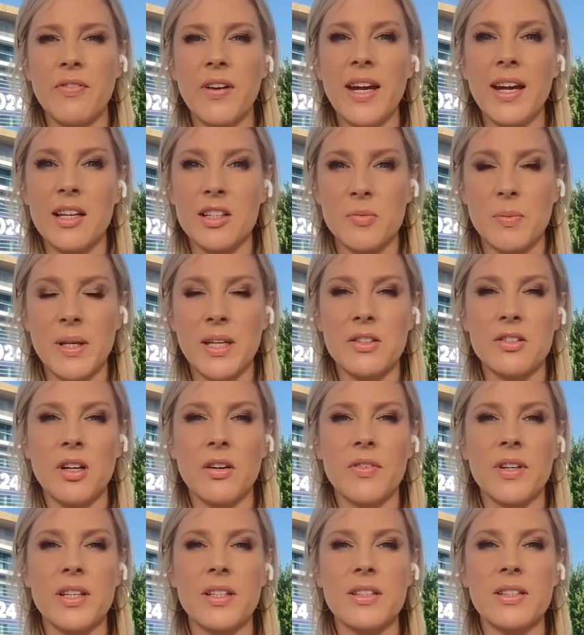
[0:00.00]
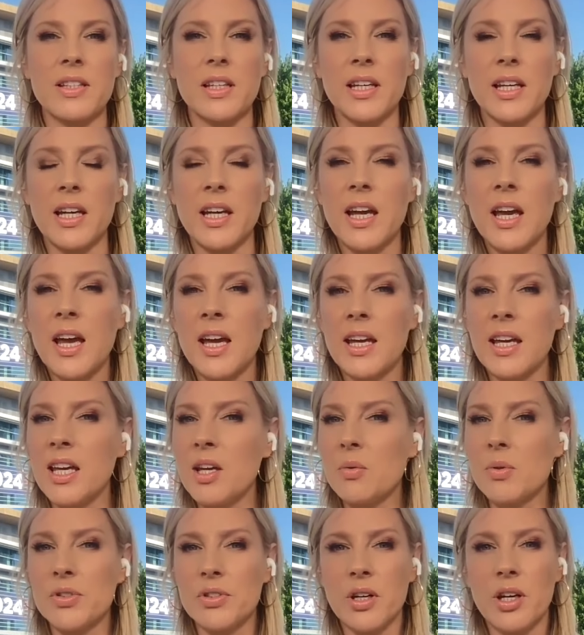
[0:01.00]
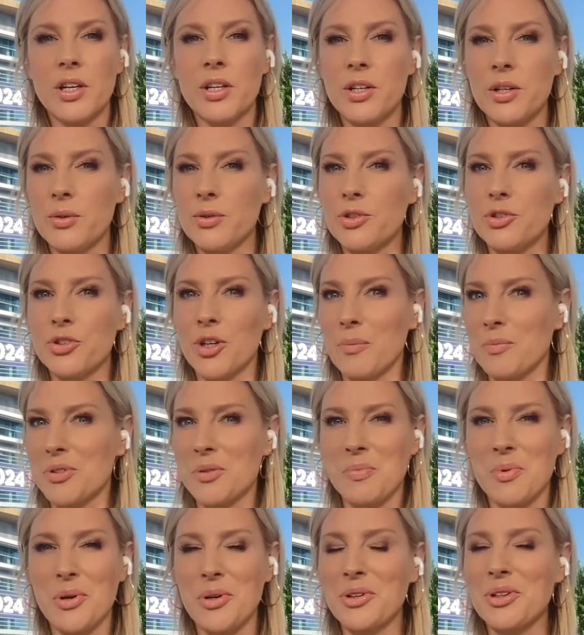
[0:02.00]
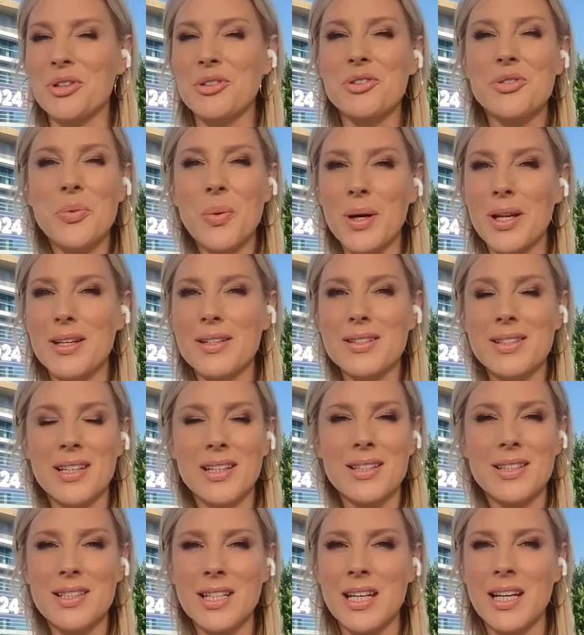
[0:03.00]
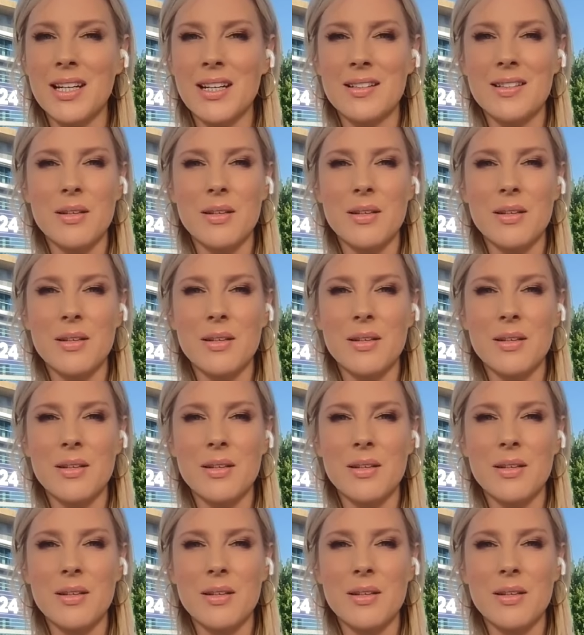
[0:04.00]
Vance, because obviously he was not a huge Trump supporter in 2016.